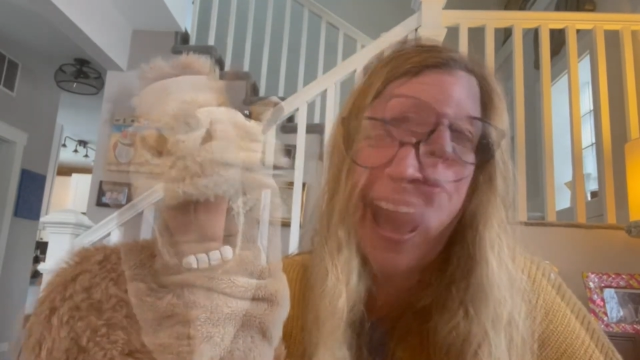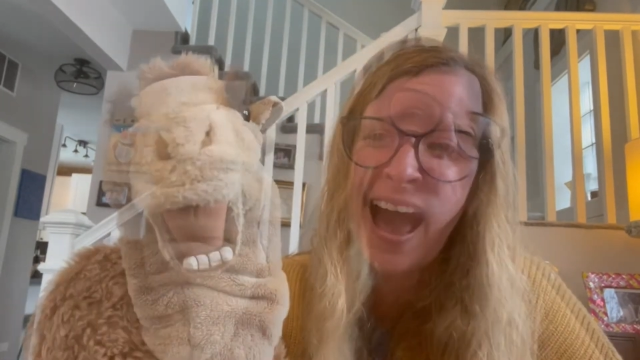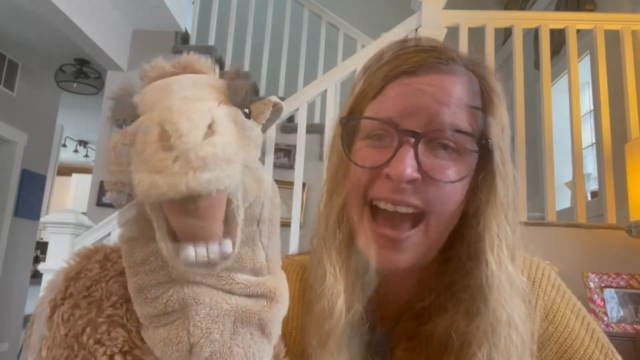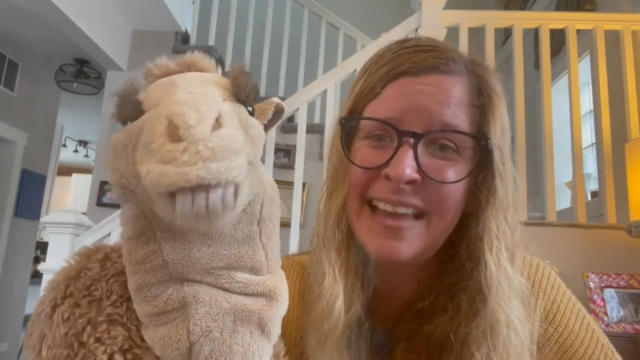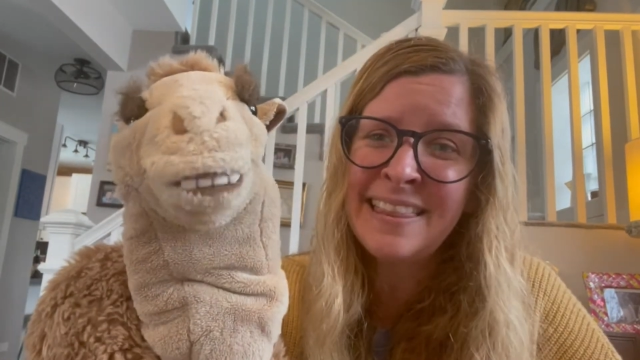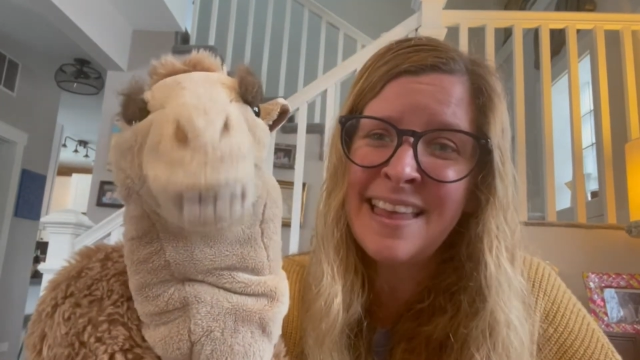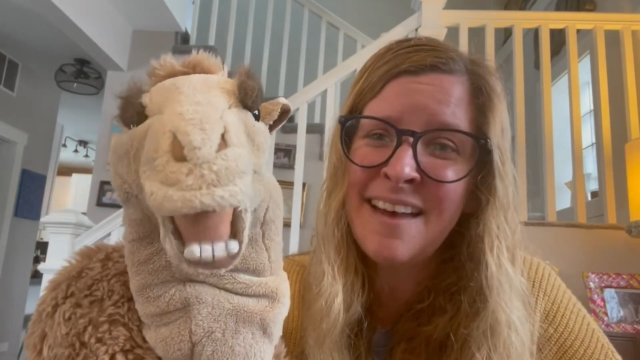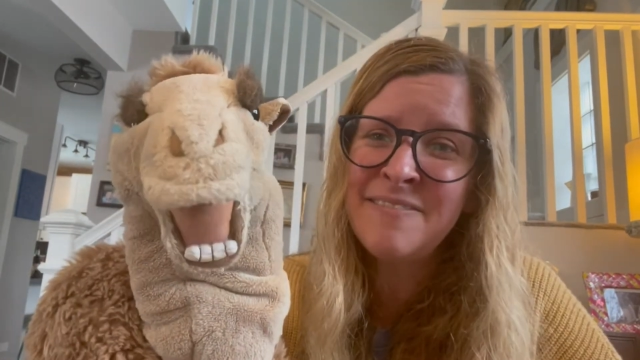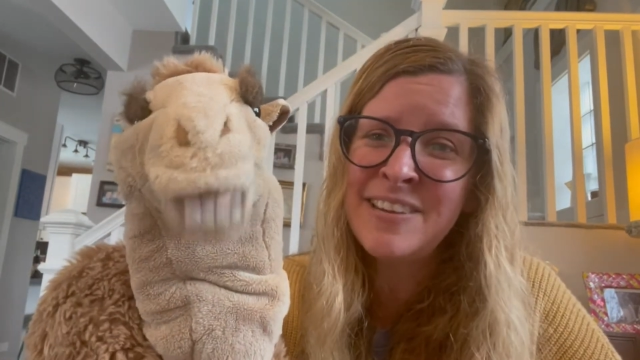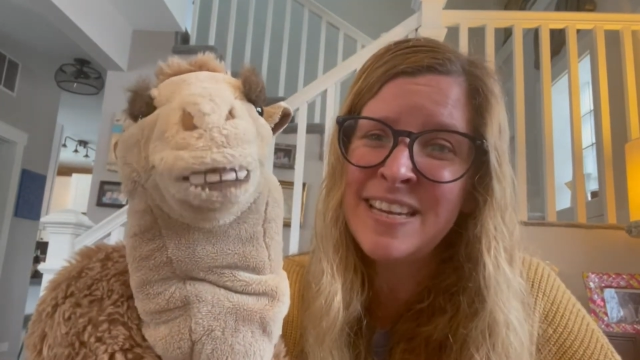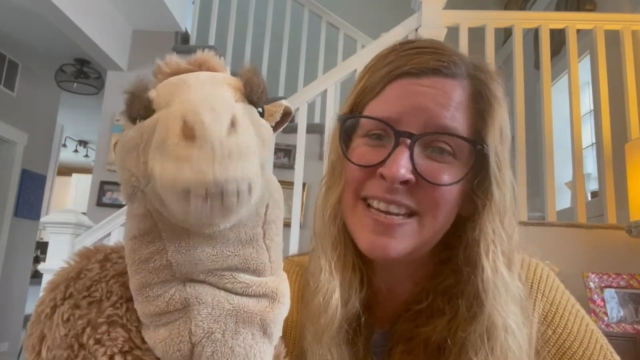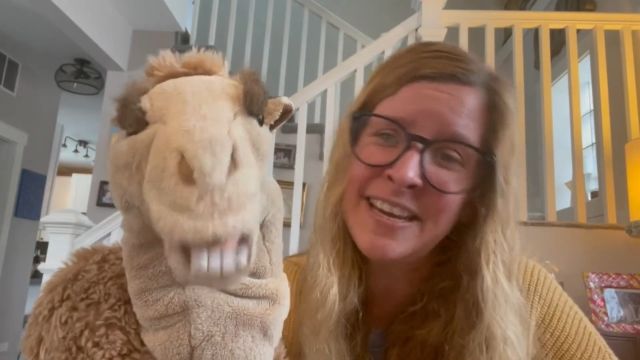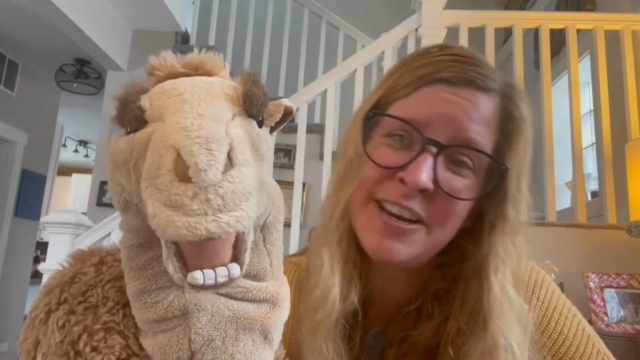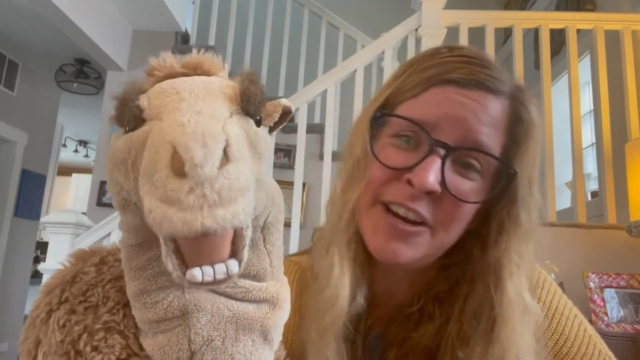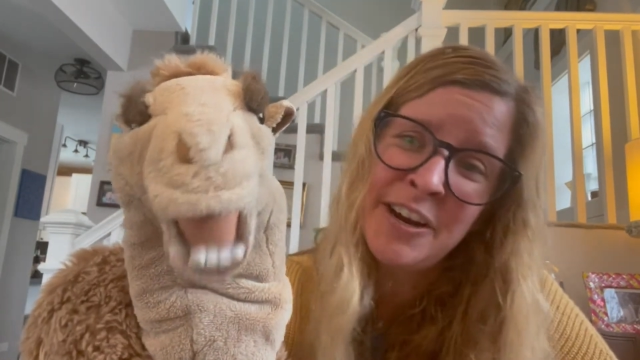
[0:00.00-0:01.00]
I'd love to
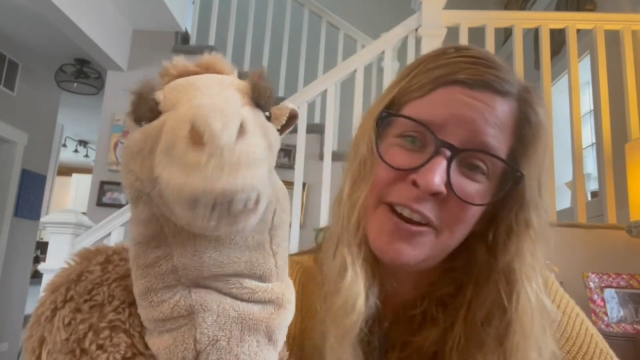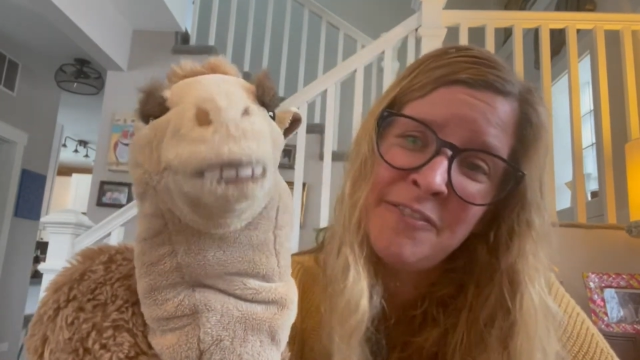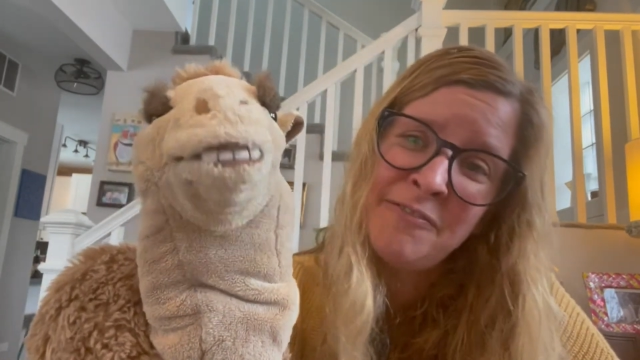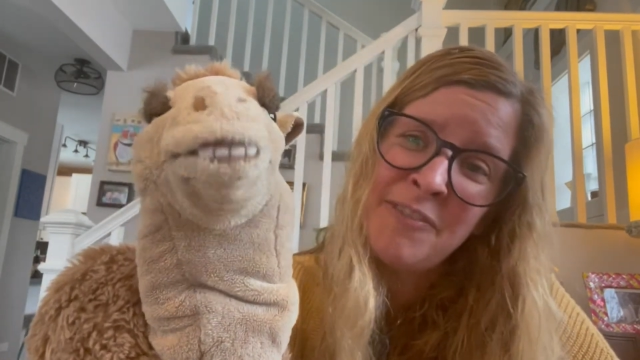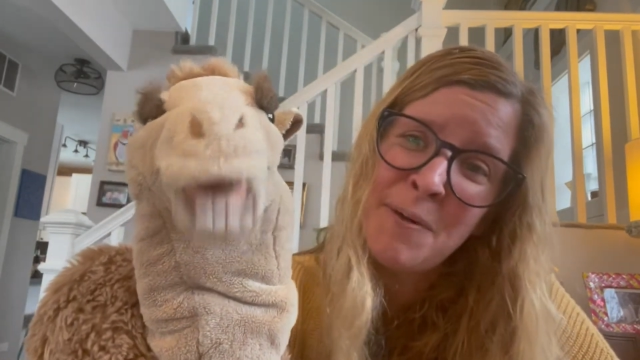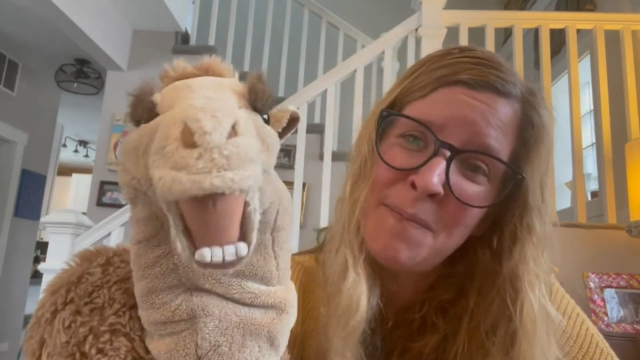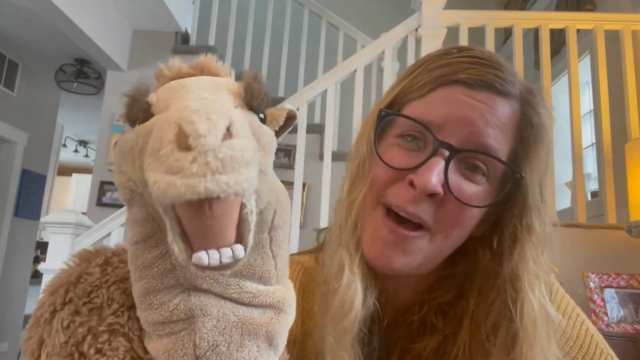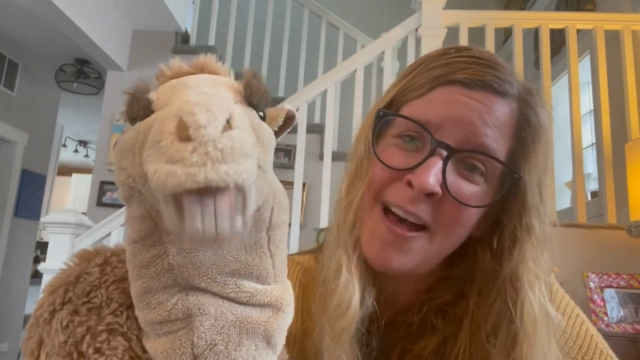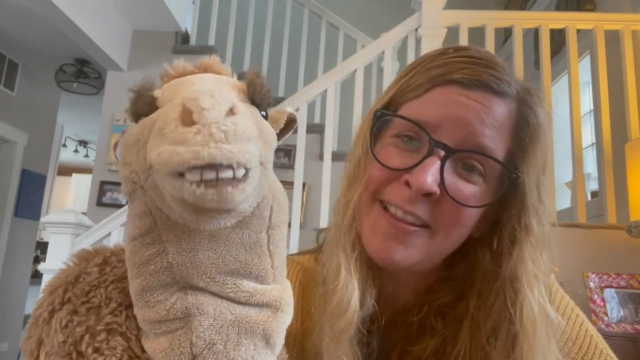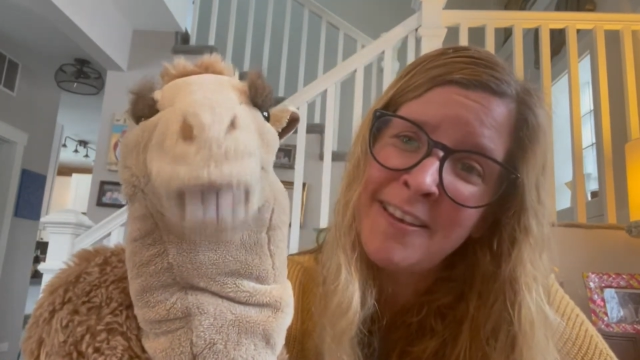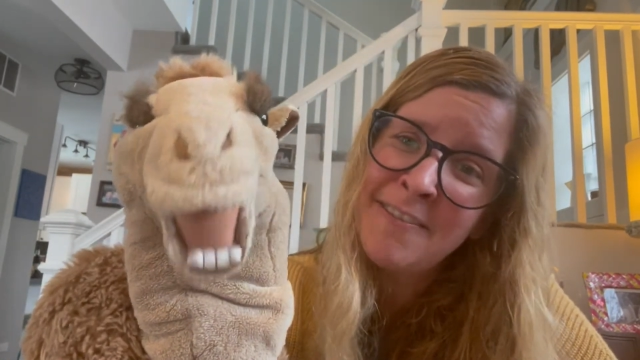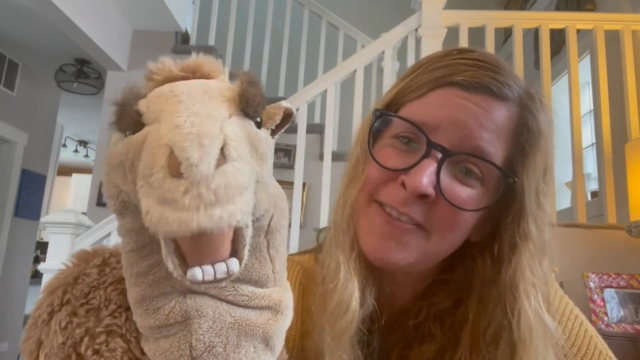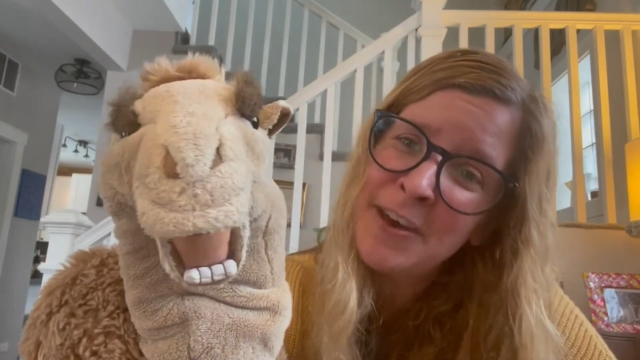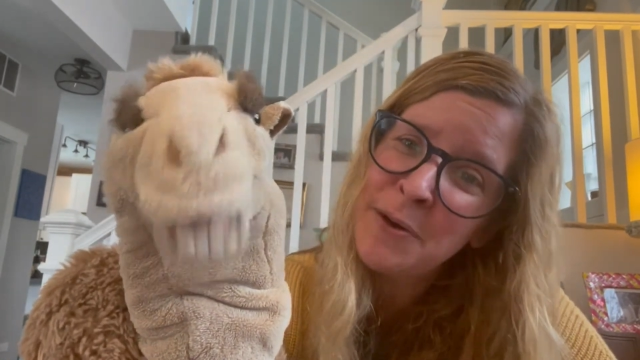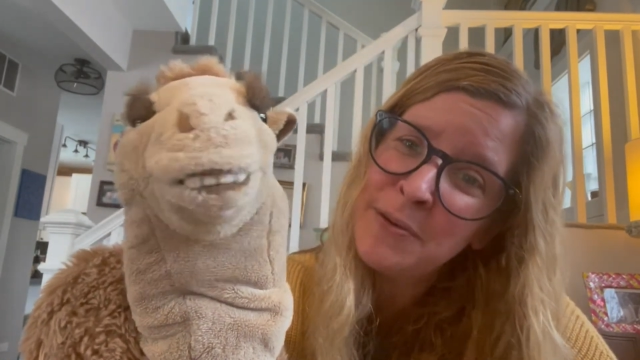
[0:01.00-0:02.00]
hear from all of
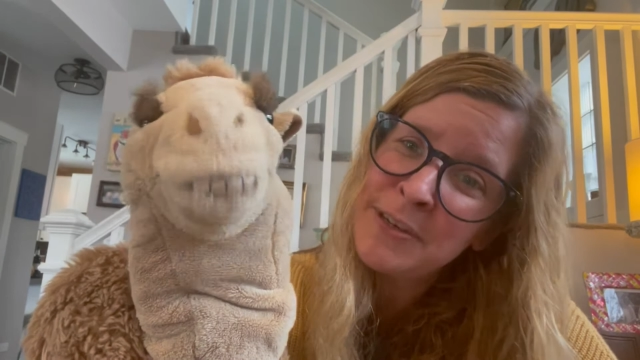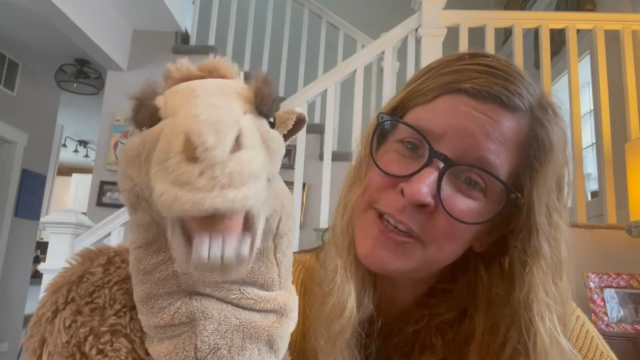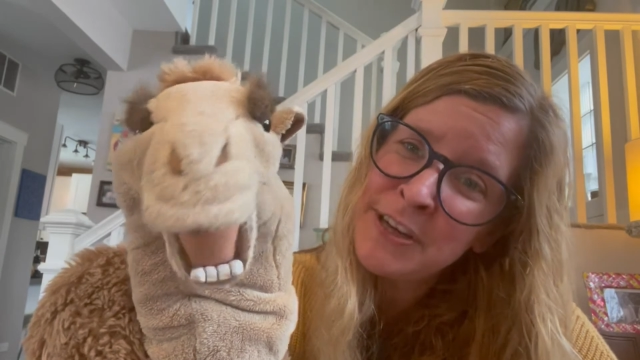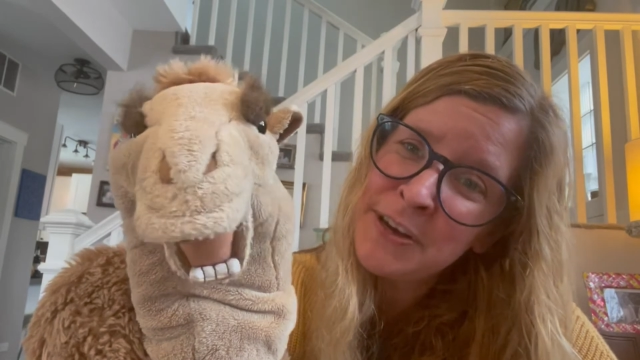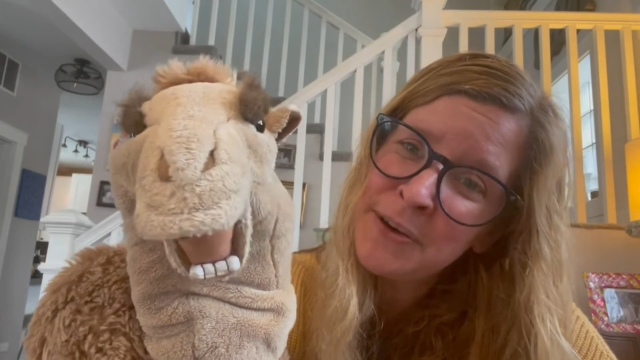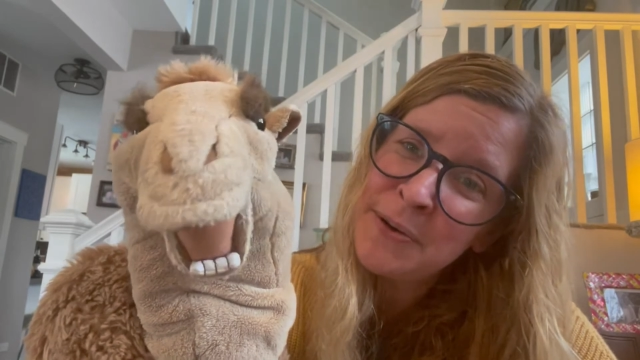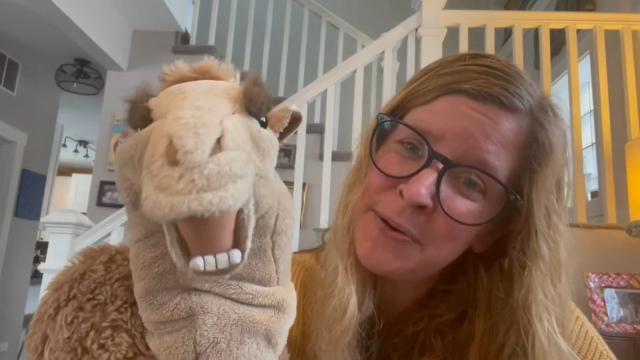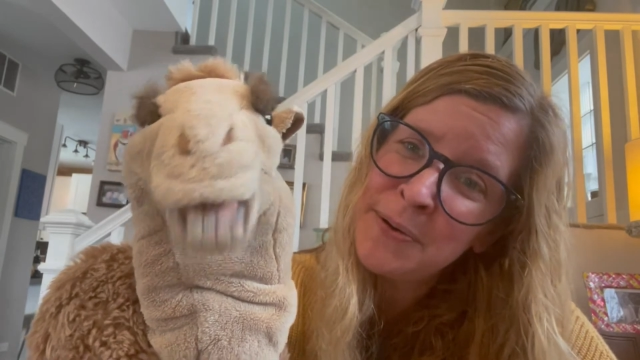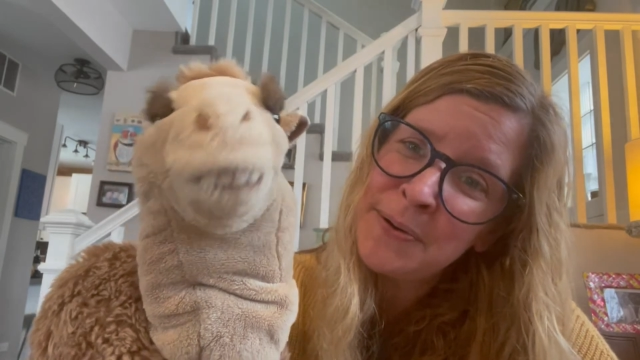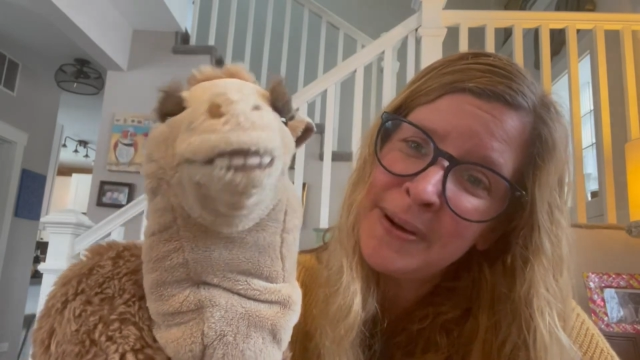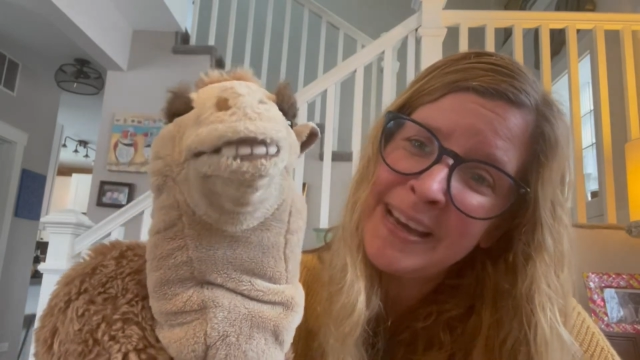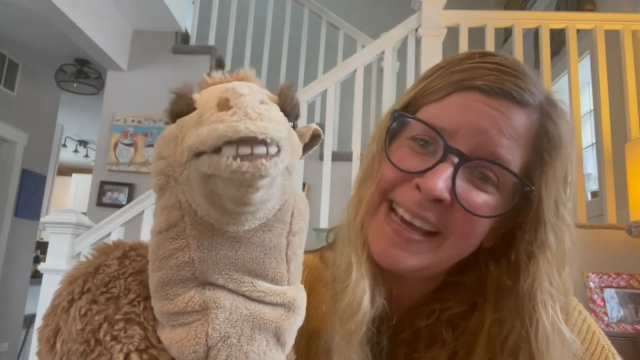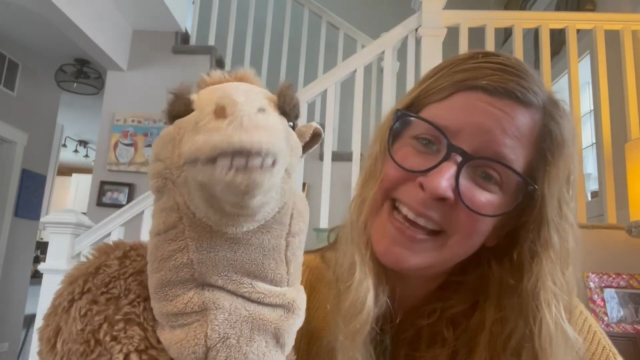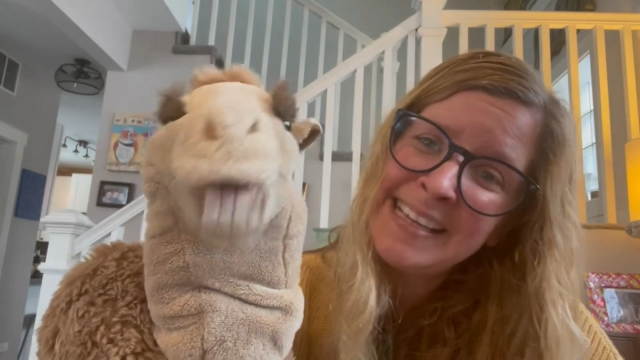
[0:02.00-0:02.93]
you too.